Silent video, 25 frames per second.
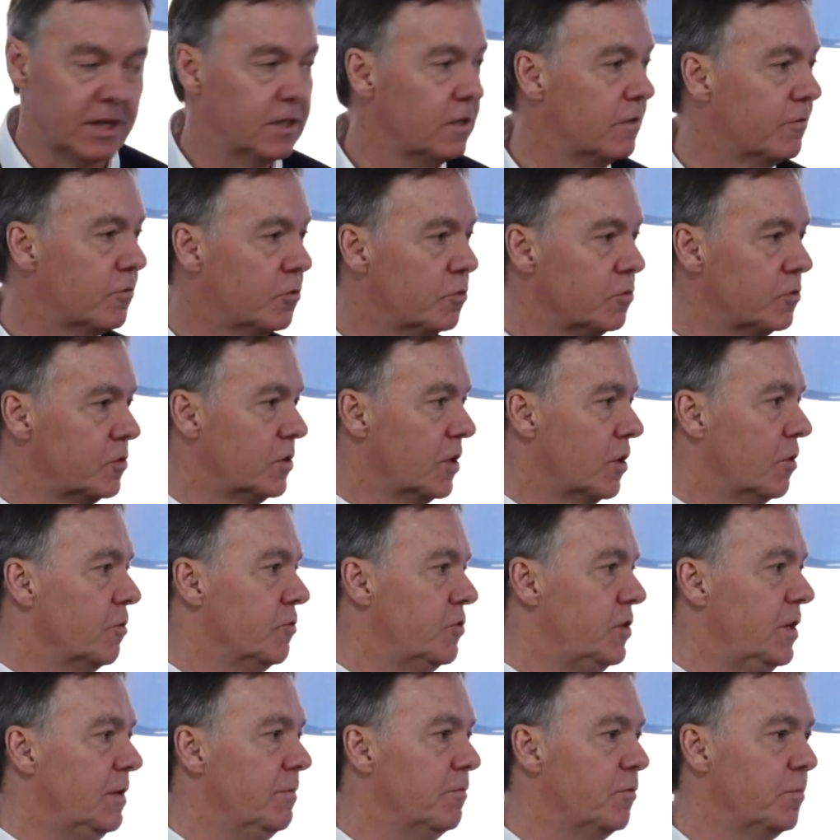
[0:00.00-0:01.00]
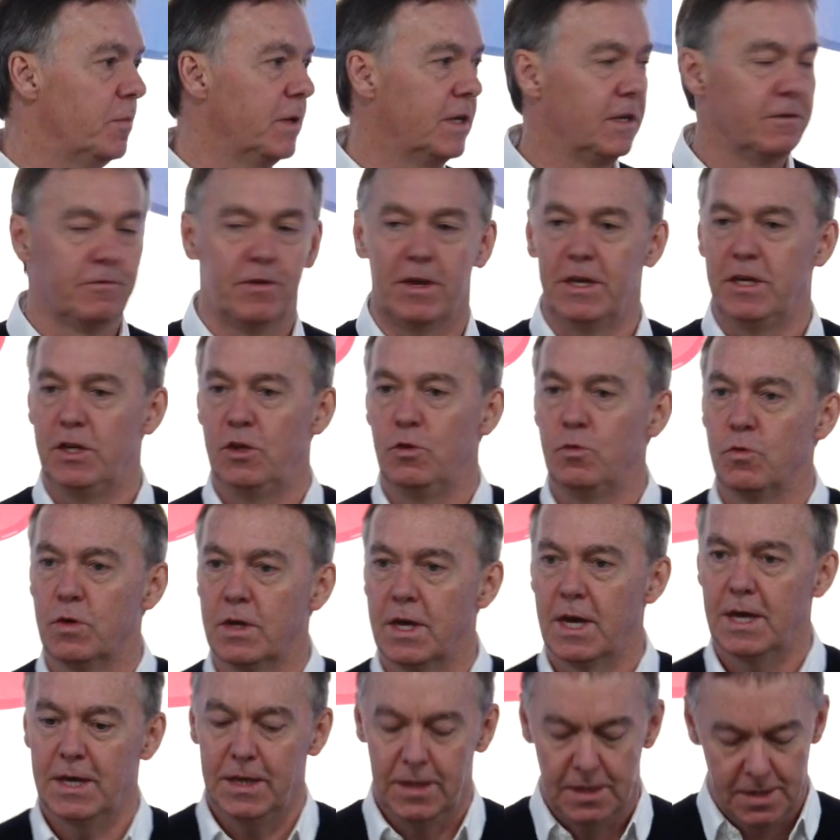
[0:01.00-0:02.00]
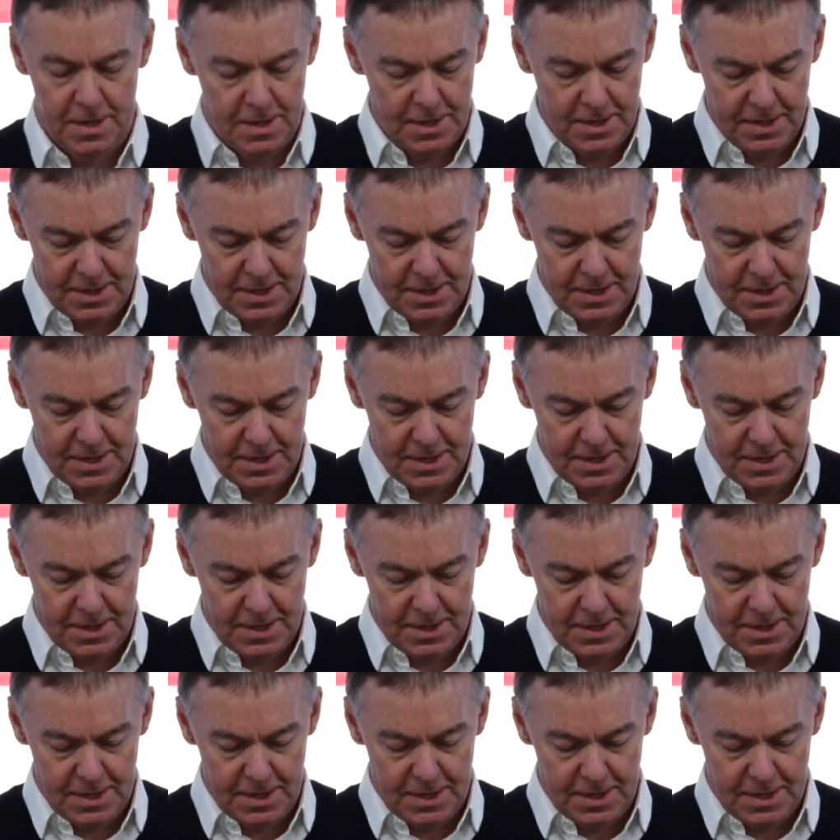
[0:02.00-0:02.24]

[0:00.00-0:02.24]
and of course the whole team from Innovate UK